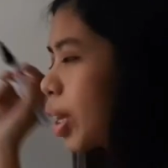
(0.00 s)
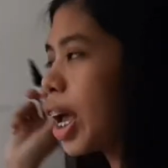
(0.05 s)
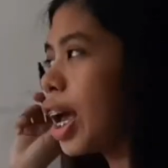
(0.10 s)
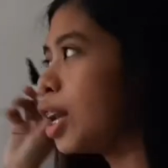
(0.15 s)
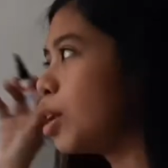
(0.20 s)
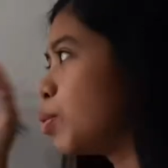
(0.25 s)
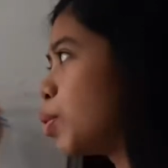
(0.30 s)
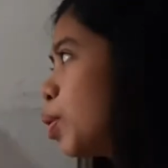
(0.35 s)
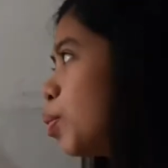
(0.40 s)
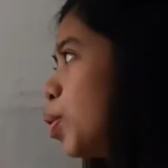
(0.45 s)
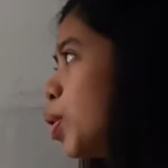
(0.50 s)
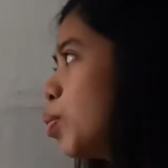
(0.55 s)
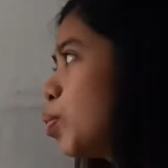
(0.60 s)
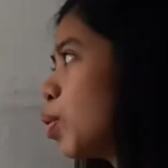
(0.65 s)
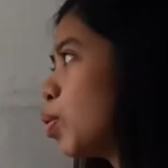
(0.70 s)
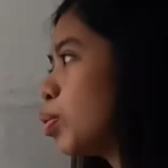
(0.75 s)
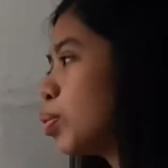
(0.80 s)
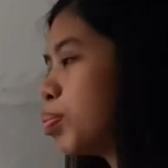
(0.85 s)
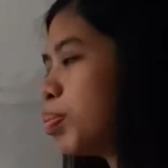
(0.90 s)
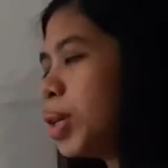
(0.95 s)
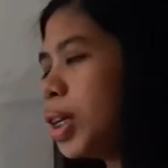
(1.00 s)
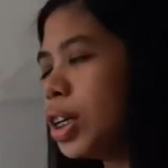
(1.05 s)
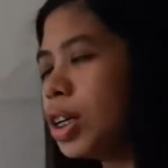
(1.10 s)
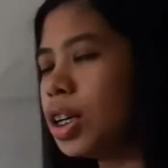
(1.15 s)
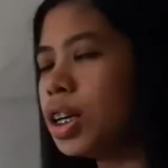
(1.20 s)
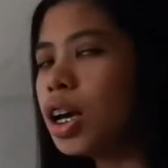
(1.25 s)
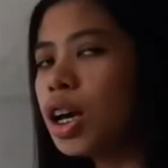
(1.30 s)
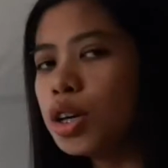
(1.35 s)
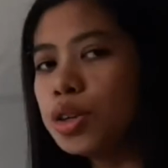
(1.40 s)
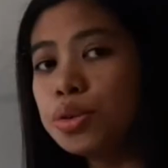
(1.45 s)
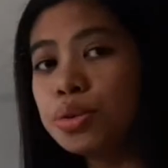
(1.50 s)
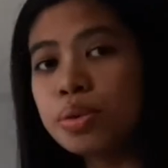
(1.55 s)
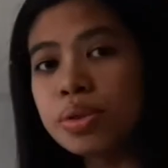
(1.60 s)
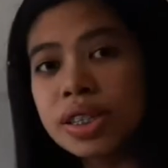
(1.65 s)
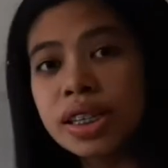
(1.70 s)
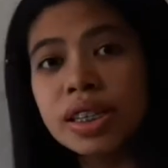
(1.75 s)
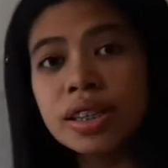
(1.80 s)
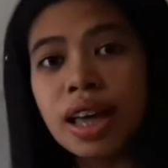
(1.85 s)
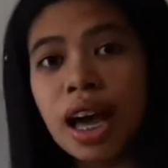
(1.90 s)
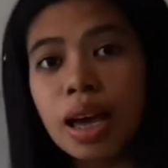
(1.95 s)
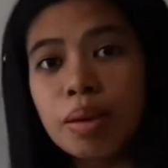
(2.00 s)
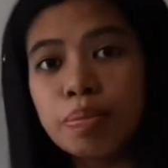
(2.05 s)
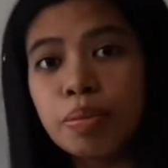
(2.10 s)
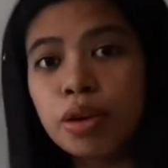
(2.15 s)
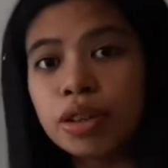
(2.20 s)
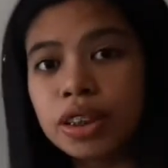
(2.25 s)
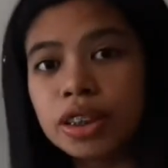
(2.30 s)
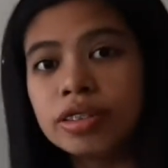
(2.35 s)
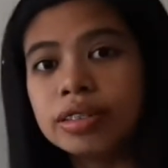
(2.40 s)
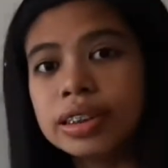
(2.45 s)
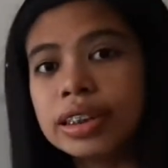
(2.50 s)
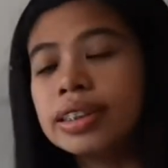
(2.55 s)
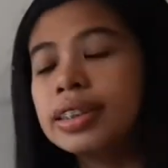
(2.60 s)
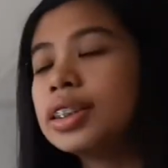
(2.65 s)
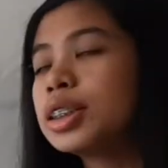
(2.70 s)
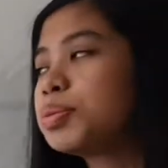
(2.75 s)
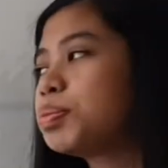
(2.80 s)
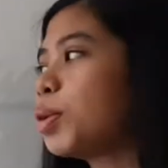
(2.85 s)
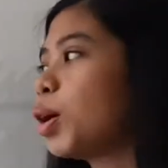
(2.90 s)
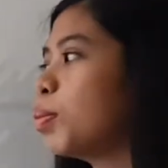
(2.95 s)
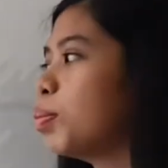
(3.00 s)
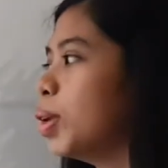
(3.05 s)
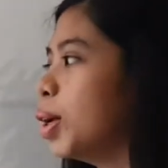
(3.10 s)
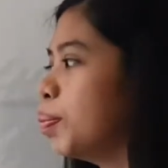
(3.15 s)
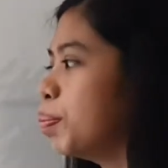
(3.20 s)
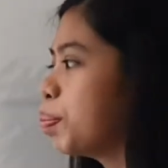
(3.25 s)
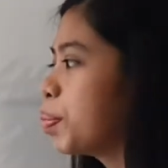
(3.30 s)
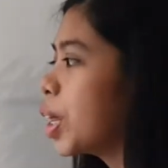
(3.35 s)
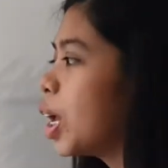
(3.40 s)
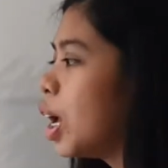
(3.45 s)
Anyway, we won't be using the hypotenuse in this problem.